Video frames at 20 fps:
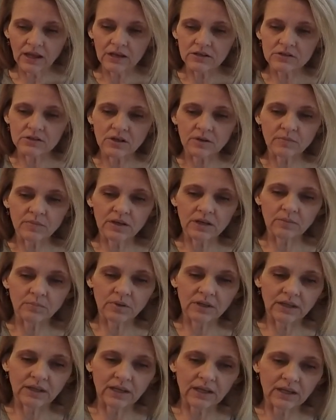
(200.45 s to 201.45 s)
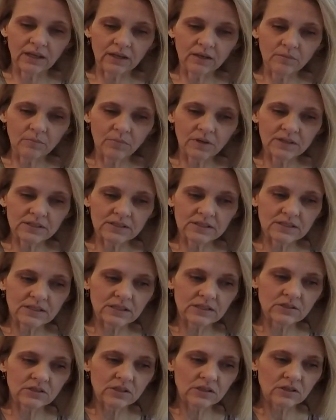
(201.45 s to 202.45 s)
So I'm going to begin by
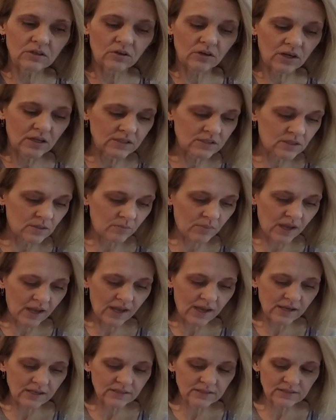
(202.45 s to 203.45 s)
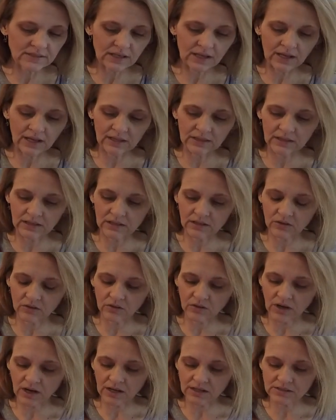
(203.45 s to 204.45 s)
stitching across the base and then
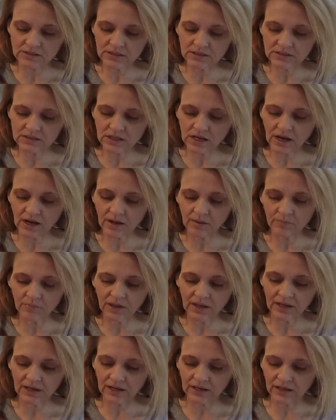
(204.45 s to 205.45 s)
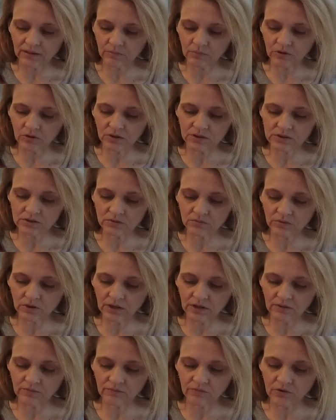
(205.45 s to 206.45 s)
across the top, and I am going to
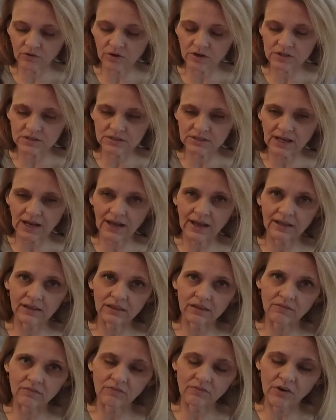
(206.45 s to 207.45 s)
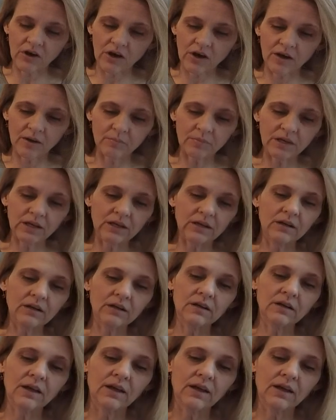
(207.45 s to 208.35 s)
reinforce at the fob here.